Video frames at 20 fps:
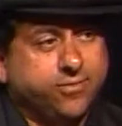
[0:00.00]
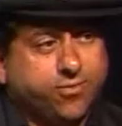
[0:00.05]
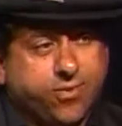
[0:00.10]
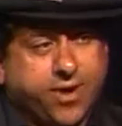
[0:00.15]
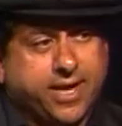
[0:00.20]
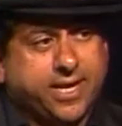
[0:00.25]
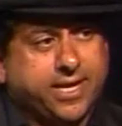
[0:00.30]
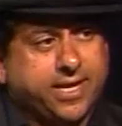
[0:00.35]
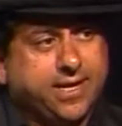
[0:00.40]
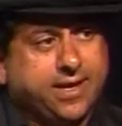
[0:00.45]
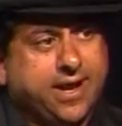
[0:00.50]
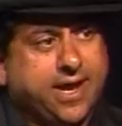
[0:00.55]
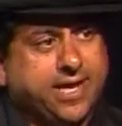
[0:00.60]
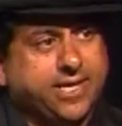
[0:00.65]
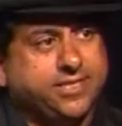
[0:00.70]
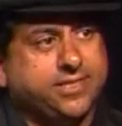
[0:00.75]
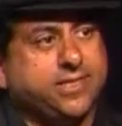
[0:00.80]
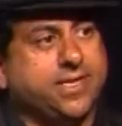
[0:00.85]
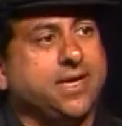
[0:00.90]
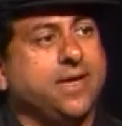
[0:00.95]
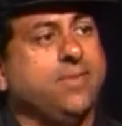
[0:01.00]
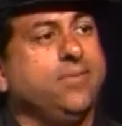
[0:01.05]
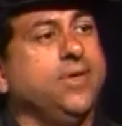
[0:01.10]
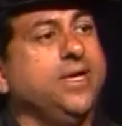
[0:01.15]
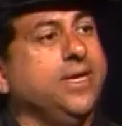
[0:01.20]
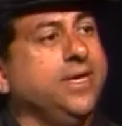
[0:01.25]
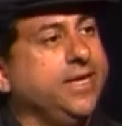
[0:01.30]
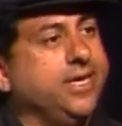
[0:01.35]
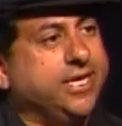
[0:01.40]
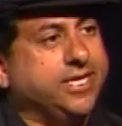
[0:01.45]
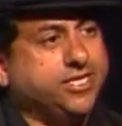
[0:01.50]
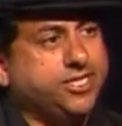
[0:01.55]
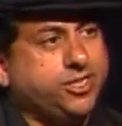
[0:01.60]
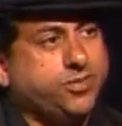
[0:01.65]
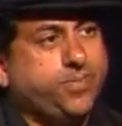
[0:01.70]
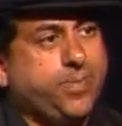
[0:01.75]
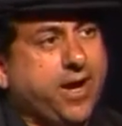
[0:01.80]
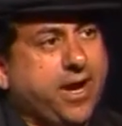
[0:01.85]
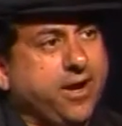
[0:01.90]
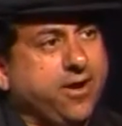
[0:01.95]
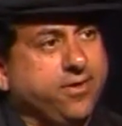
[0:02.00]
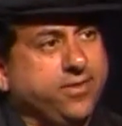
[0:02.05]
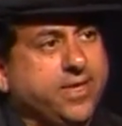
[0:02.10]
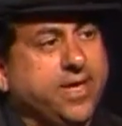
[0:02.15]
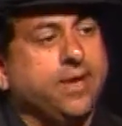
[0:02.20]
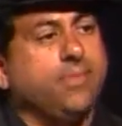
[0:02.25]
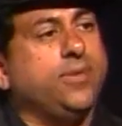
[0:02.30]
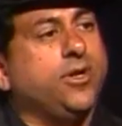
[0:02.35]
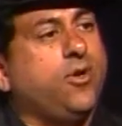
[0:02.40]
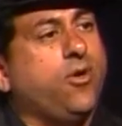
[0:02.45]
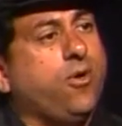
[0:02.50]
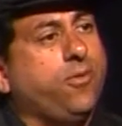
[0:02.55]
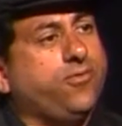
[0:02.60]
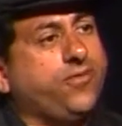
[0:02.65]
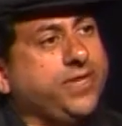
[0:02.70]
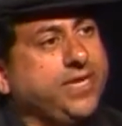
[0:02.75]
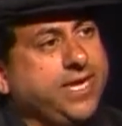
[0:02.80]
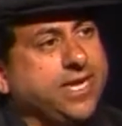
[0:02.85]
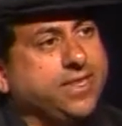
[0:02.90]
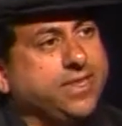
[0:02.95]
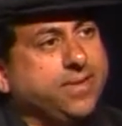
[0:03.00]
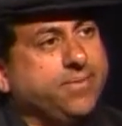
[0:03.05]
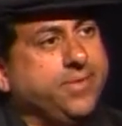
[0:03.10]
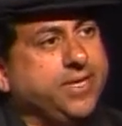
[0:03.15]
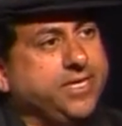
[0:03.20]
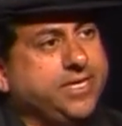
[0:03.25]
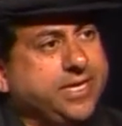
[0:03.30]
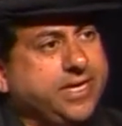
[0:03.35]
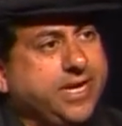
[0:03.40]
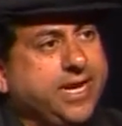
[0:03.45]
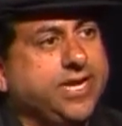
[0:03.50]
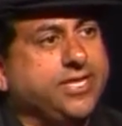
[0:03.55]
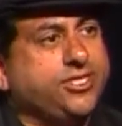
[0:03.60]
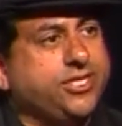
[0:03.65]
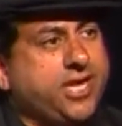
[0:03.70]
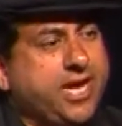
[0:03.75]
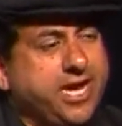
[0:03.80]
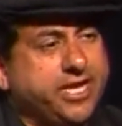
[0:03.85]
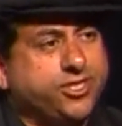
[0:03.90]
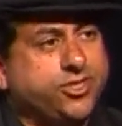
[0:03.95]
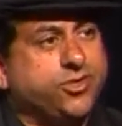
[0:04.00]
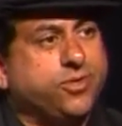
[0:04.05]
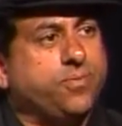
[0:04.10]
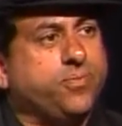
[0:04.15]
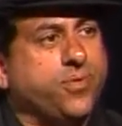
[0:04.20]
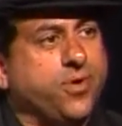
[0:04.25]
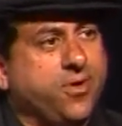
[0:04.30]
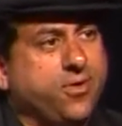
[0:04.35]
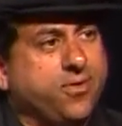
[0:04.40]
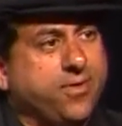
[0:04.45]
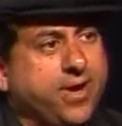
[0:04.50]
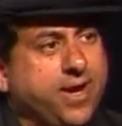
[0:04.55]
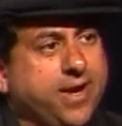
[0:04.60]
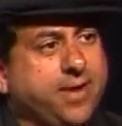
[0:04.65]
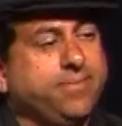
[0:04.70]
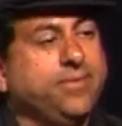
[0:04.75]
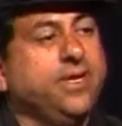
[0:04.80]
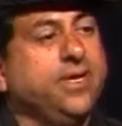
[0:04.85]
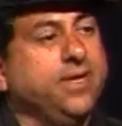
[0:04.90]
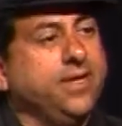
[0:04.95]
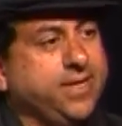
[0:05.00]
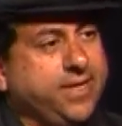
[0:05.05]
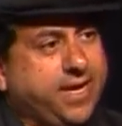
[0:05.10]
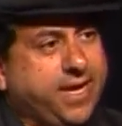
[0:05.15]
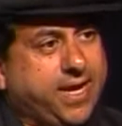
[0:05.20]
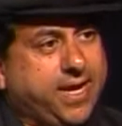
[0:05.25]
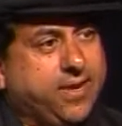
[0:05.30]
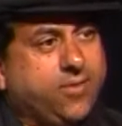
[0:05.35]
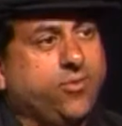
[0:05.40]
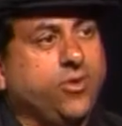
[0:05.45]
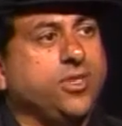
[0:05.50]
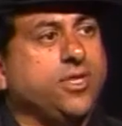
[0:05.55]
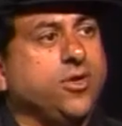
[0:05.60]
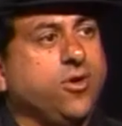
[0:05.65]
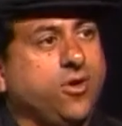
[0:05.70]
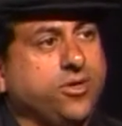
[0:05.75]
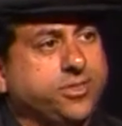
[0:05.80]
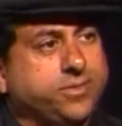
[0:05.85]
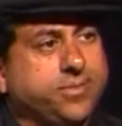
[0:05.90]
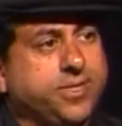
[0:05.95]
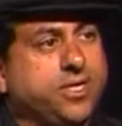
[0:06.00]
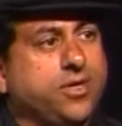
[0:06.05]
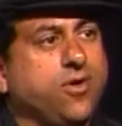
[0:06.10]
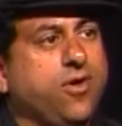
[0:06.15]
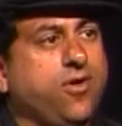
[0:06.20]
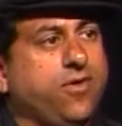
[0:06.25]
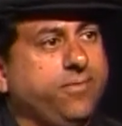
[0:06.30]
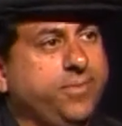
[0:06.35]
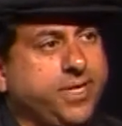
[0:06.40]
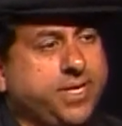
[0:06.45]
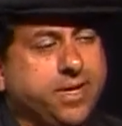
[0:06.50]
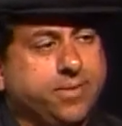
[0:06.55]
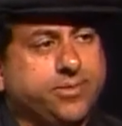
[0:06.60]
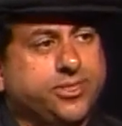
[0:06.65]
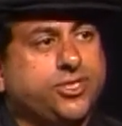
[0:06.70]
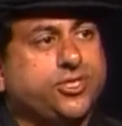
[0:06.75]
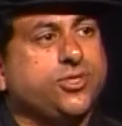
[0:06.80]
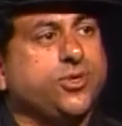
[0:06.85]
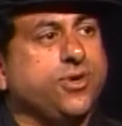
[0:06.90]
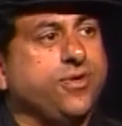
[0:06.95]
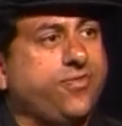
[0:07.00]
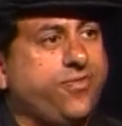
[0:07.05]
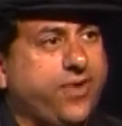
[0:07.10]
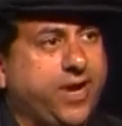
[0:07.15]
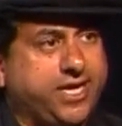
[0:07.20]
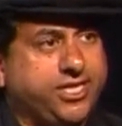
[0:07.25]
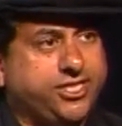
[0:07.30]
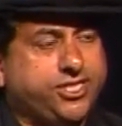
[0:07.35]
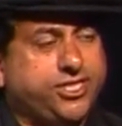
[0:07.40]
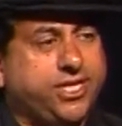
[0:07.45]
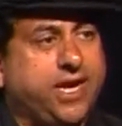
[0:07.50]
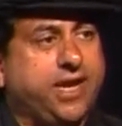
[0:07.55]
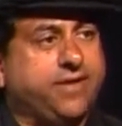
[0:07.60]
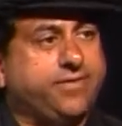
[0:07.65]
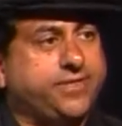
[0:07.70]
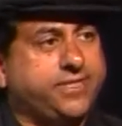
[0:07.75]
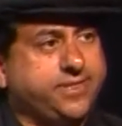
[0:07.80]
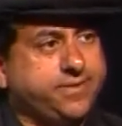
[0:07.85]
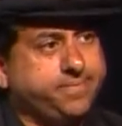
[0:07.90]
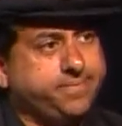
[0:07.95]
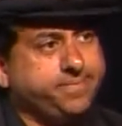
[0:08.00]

recognize them, inspire them, and hopefully get them into an educational program, and with the ultimate goal of becoming certified chefs.